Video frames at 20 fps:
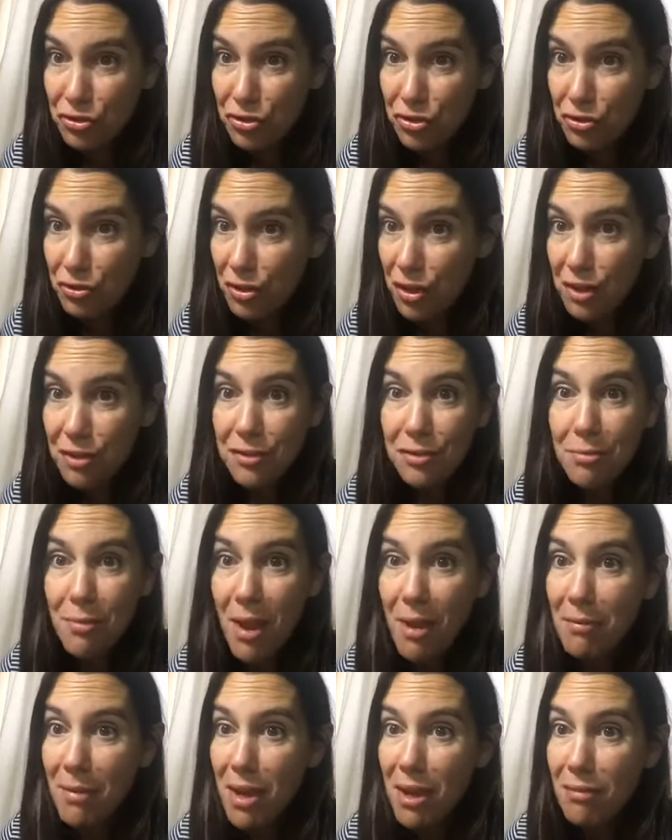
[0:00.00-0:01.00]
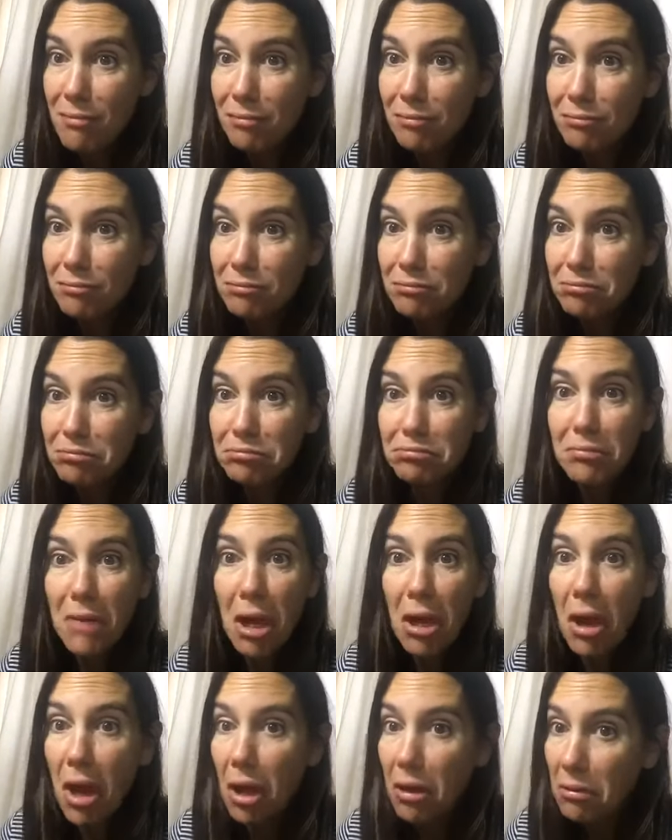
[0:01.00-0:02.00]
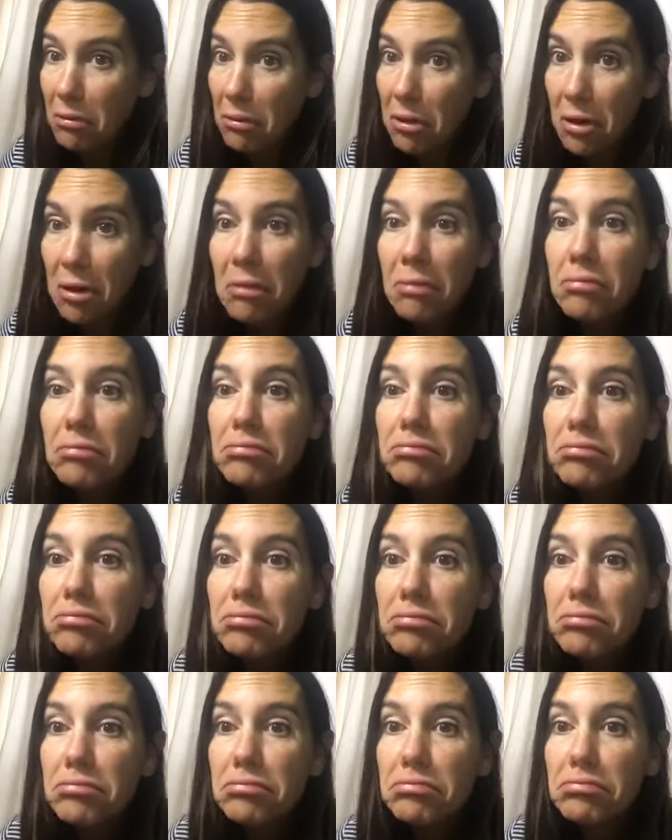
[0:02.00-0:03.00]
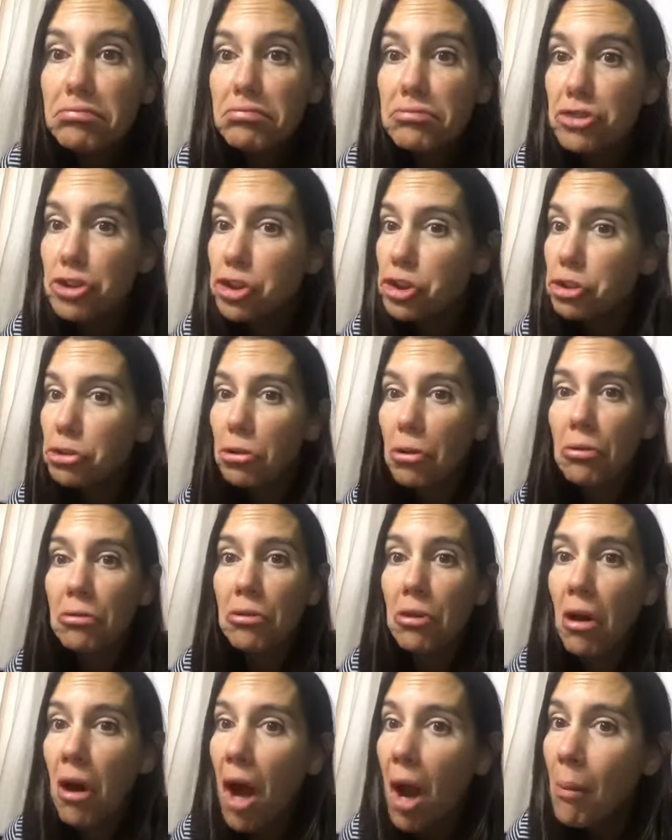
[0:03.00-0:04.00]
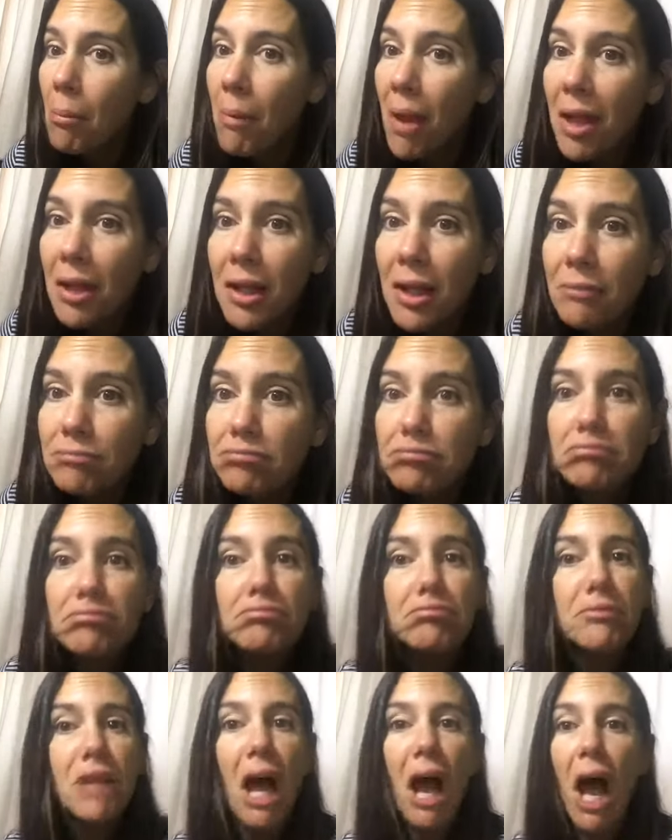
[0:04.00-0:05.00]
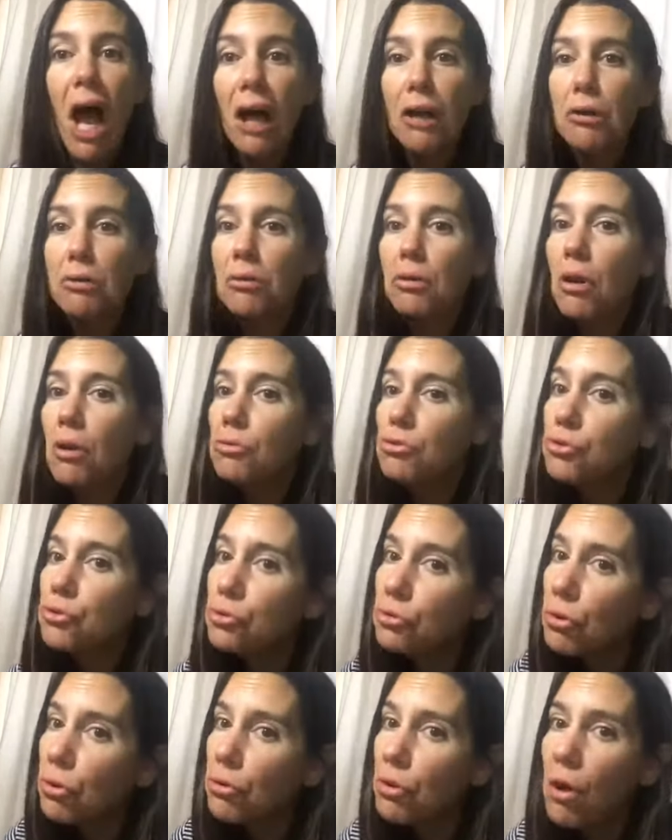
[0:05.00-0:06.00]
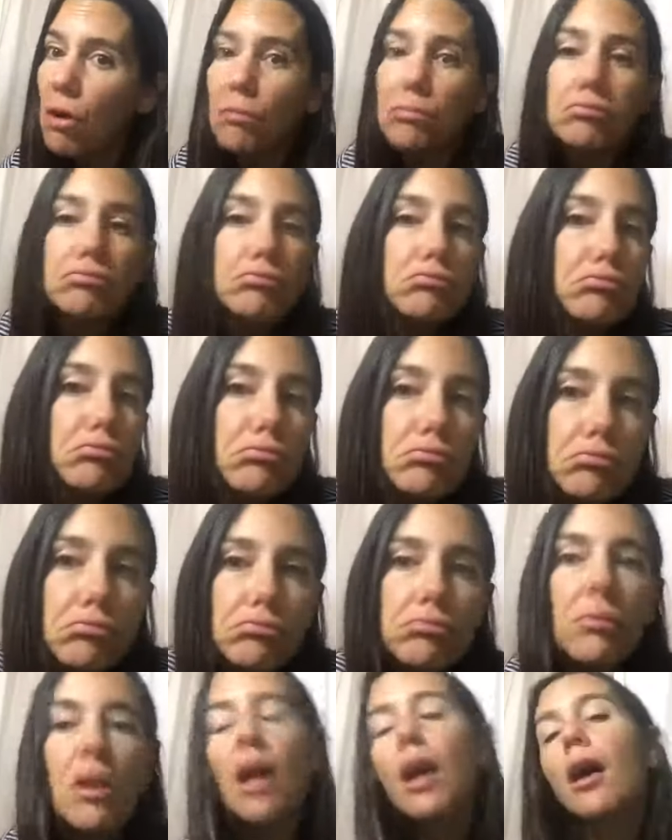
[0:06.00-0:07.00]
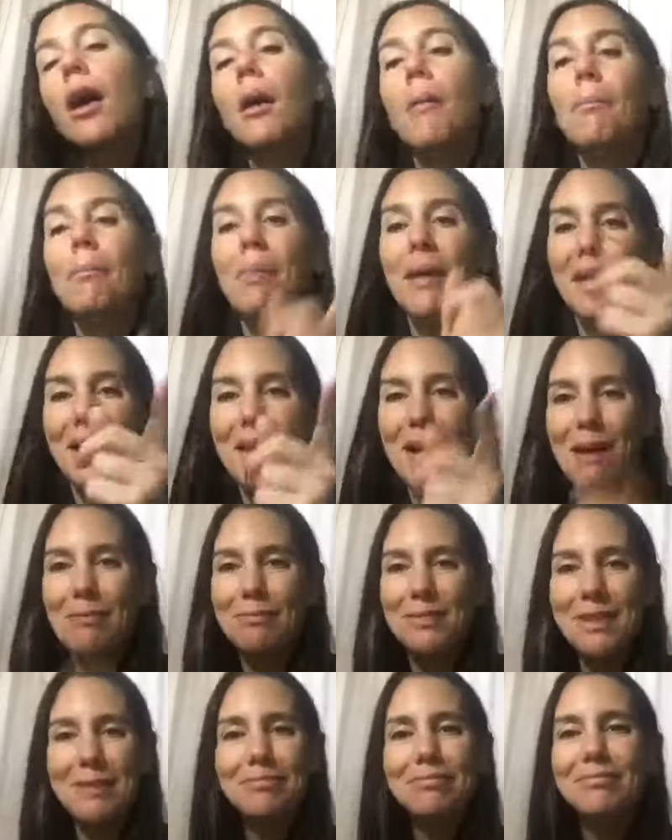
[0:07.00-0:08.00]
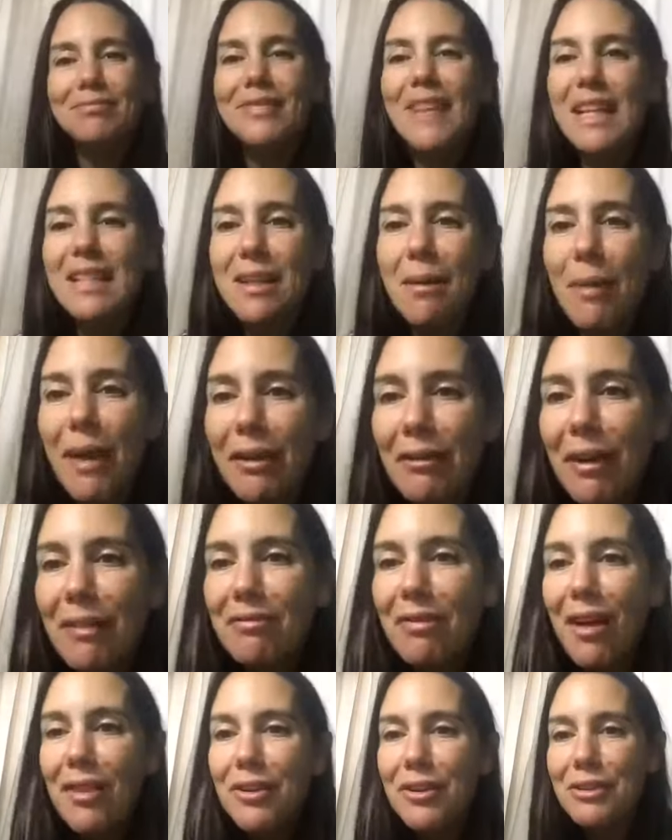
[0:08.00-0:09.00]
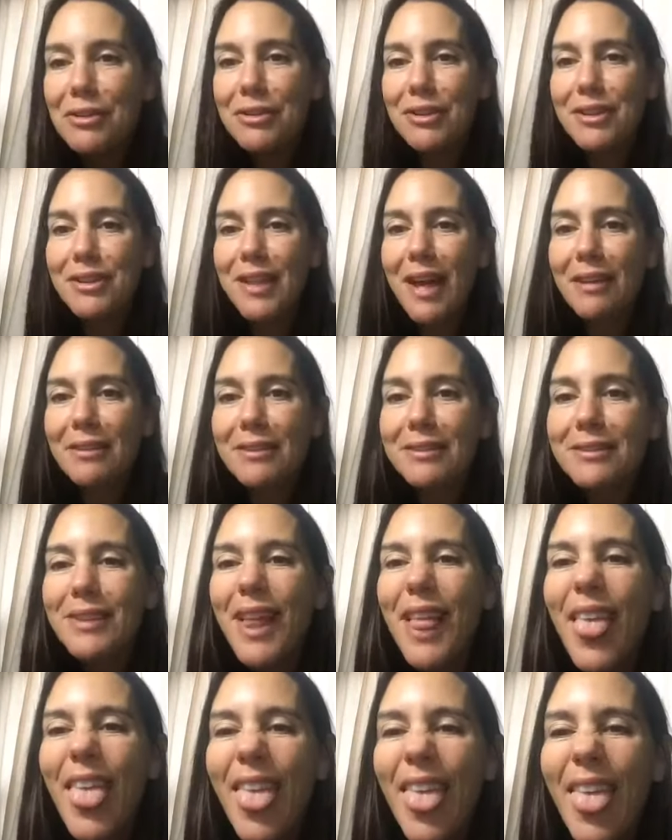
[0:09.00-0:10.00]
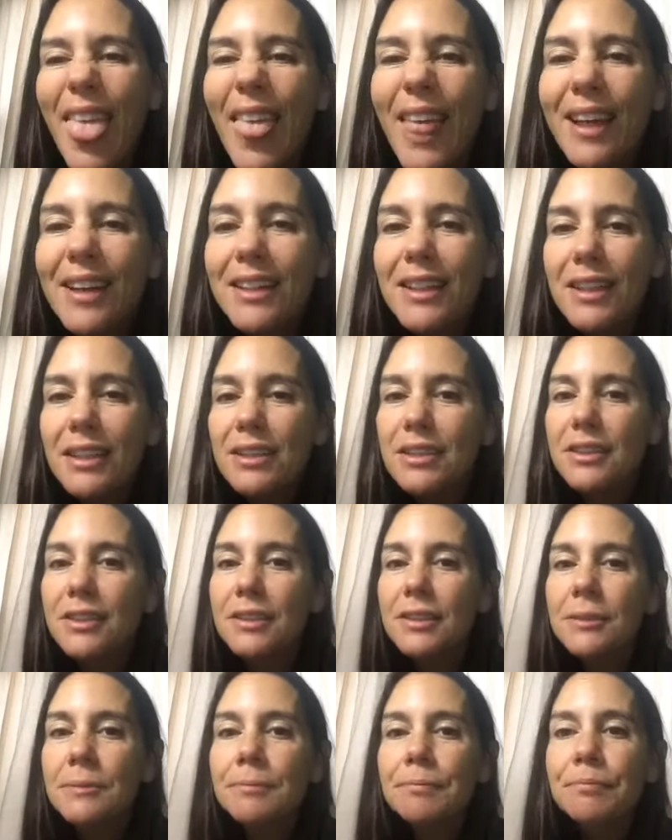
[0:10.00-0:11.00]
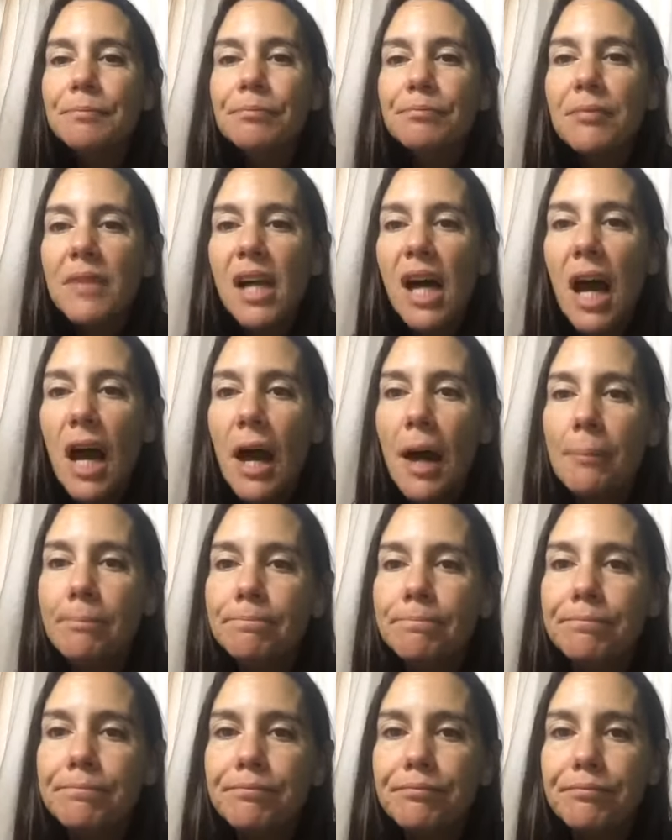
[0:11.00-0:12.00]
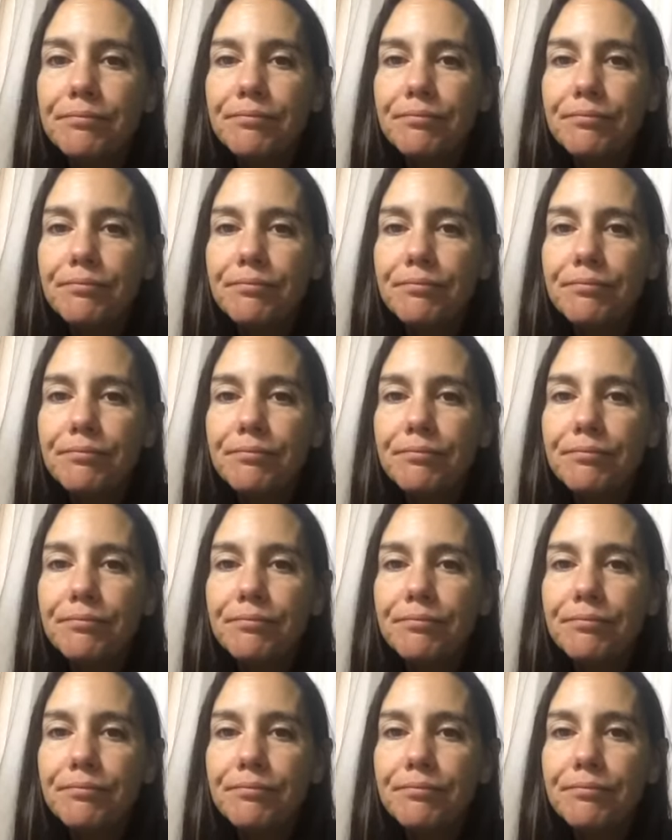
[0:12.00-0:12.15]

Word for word: two years maybe, I don't know, you don't know how many, I don't know, you don't know, but it comes. That's how my grandfather used to sound. um,